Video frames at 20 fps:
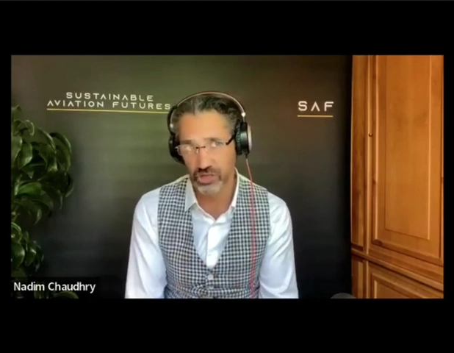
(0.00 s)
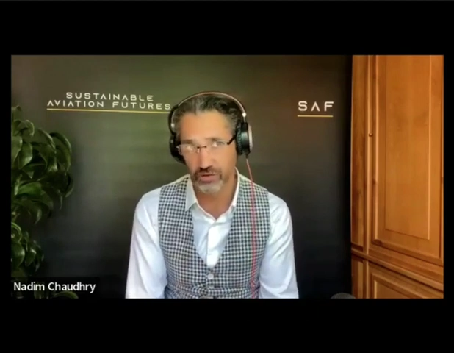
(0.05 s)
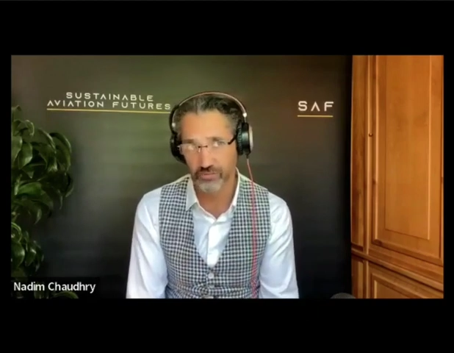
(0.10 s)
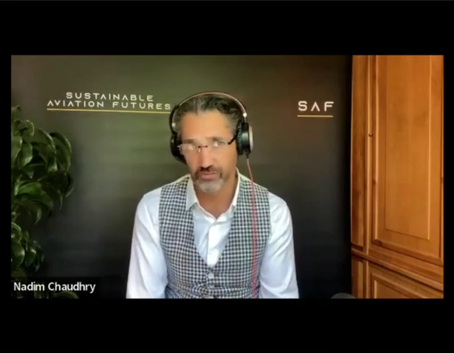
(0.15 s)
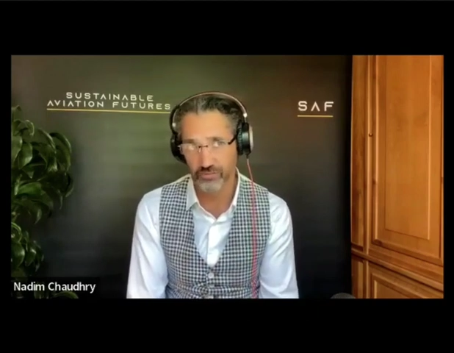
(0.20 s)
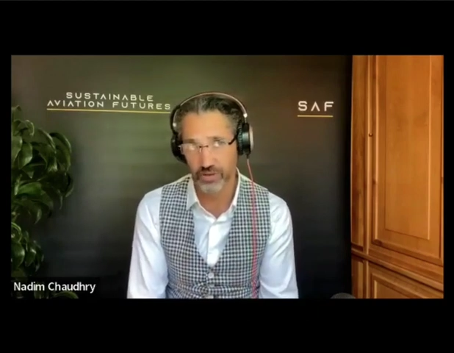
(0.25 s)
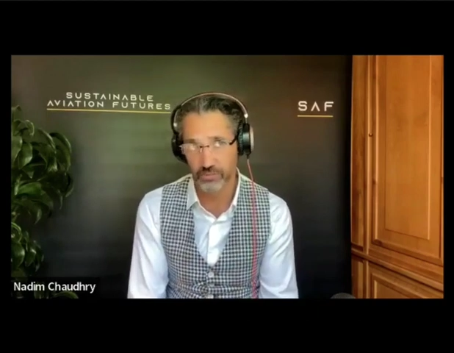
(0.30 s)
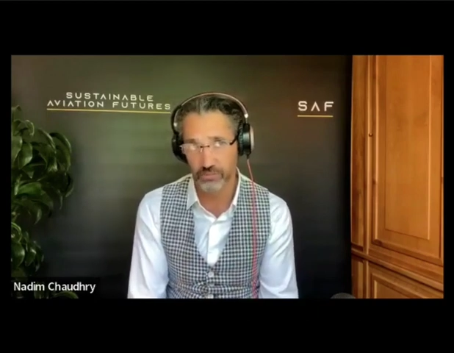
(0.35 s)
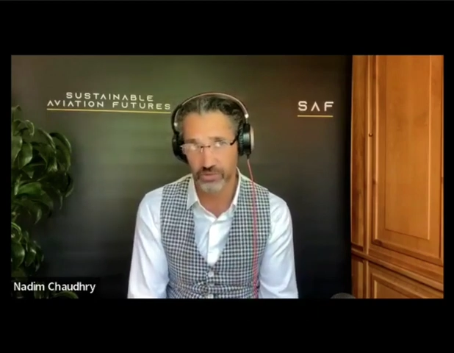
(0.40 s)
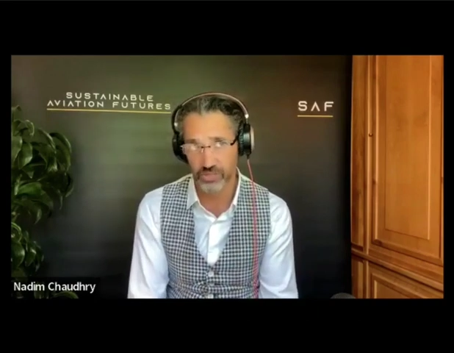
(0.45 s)

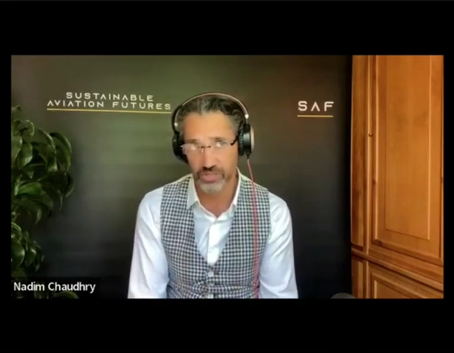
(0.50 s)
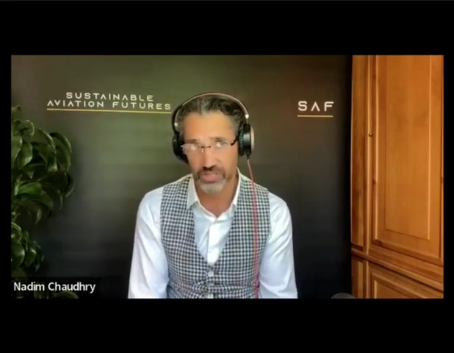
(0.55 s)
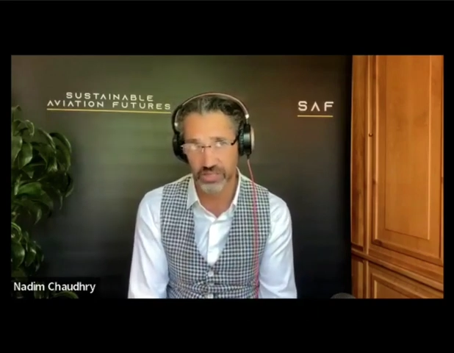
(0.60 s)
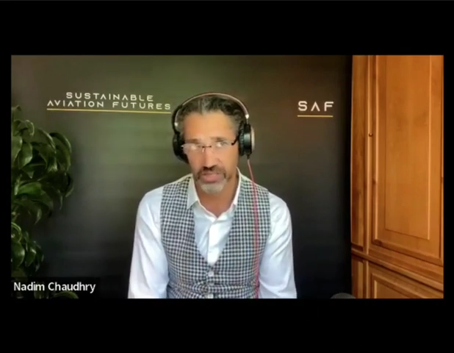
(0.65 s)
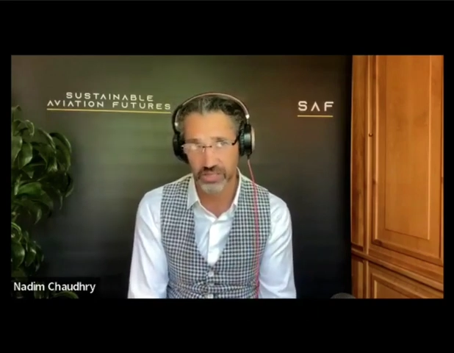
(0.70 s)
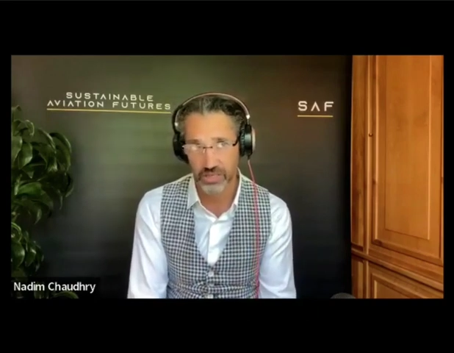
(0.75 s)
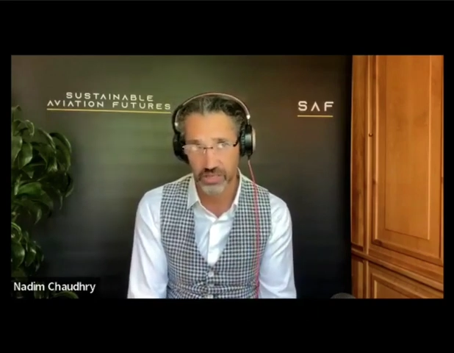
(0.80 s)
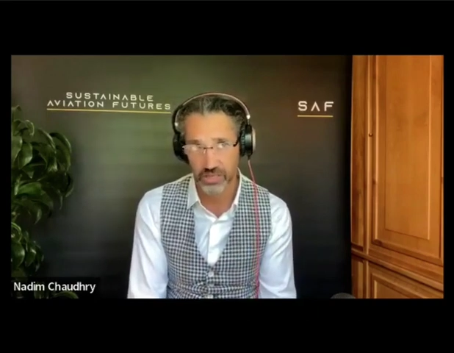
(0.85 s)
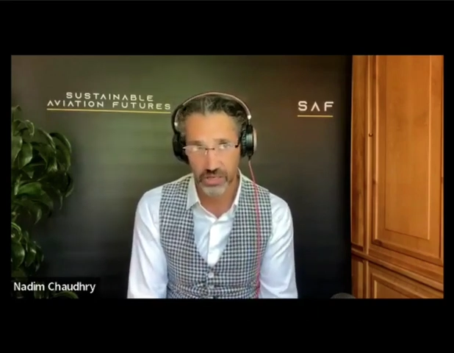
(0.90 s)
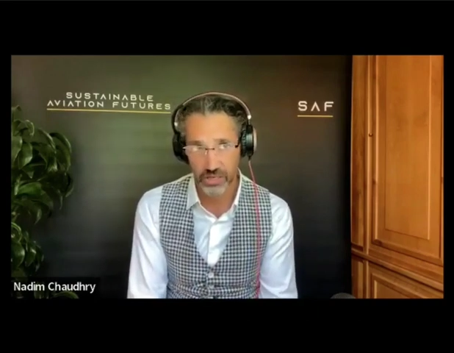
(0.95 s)

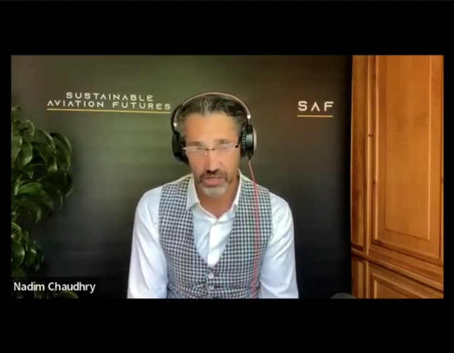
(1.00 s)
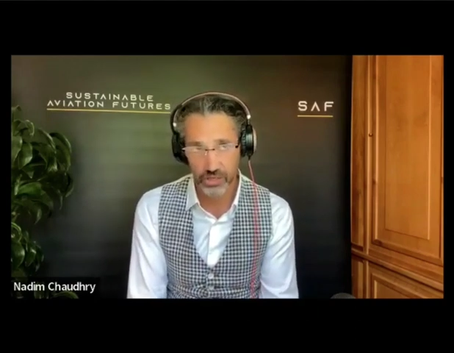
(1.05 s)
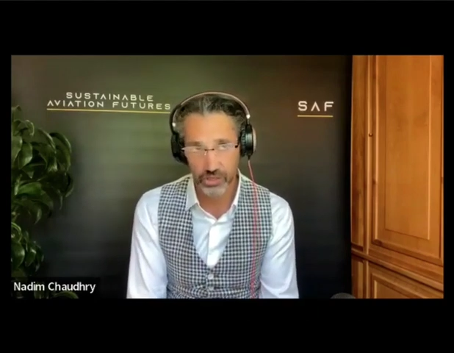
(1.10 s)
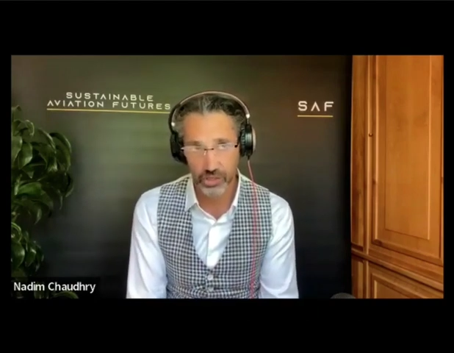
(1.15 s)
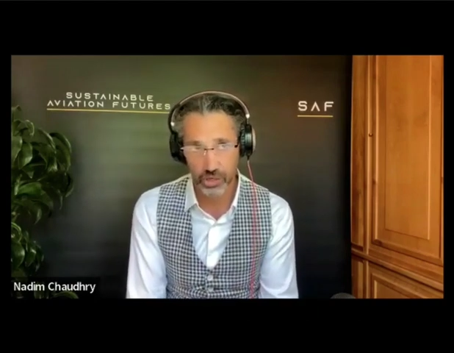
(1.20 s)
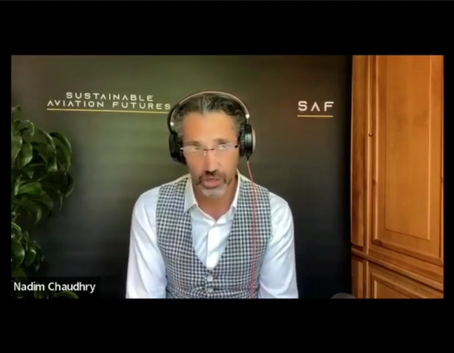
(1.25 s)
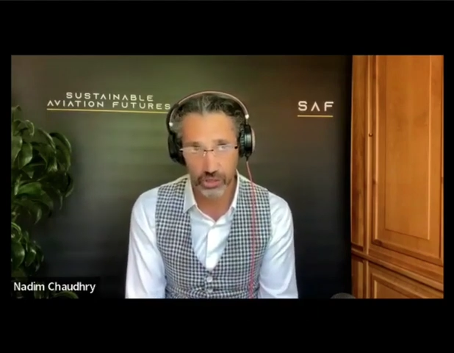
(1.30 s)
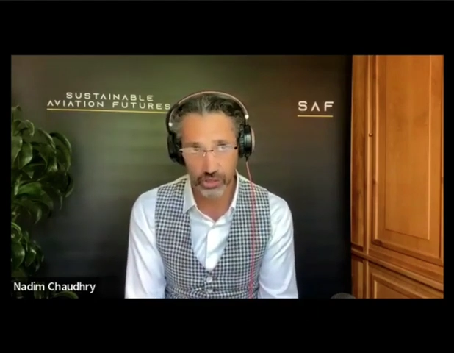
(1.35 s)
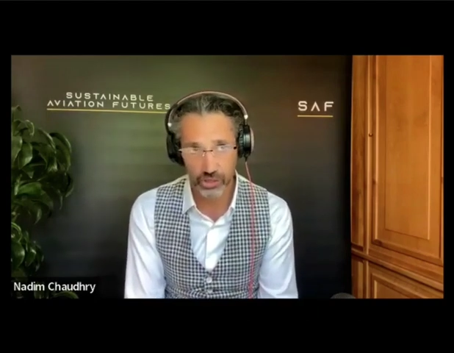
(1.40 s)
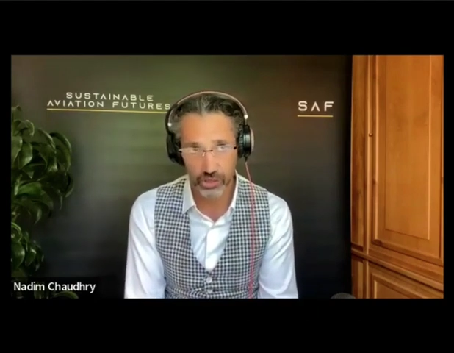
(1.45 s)
famously
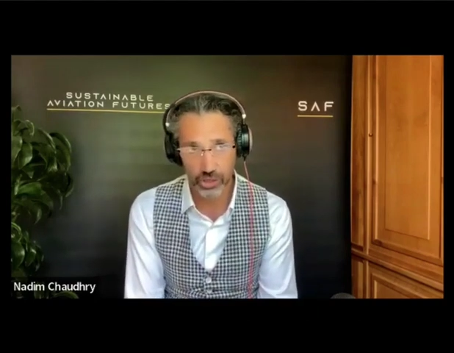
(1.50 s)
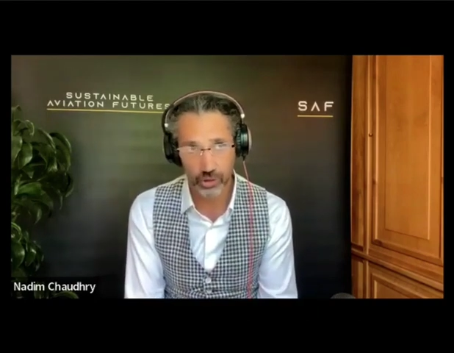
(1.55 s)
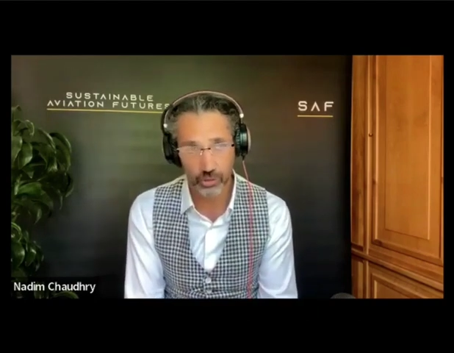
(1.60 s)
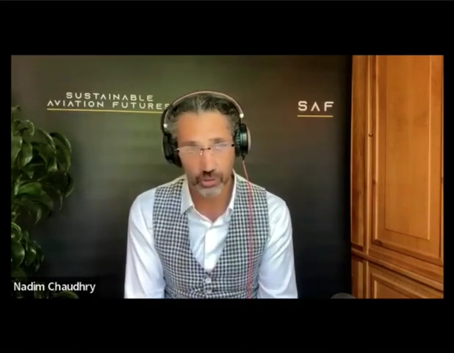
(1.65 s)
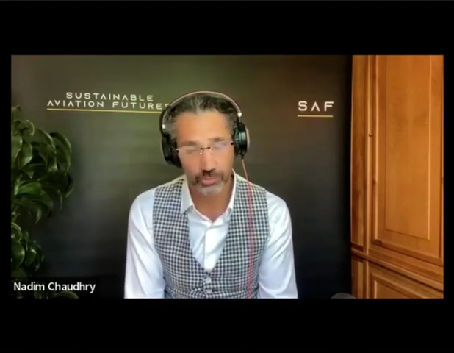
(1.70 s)
Churchill